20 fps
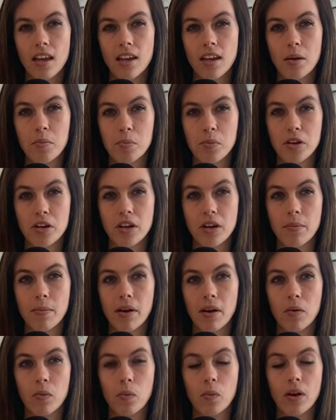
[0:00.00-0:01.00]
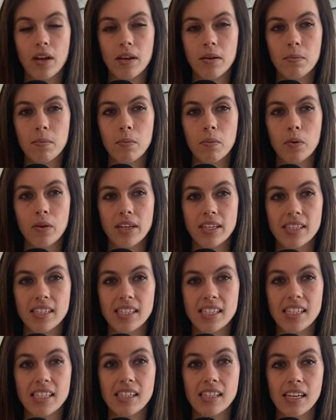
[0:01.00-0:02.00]
numbered about
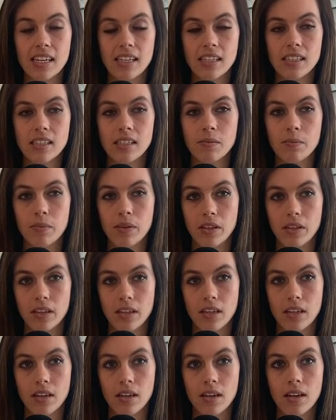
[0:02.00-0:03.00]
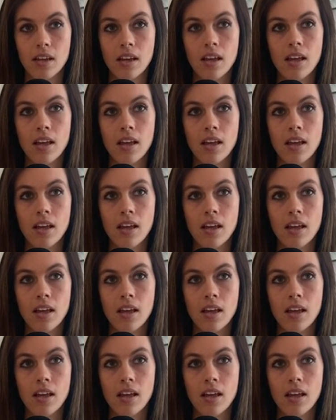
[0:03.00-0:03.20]
1.6 million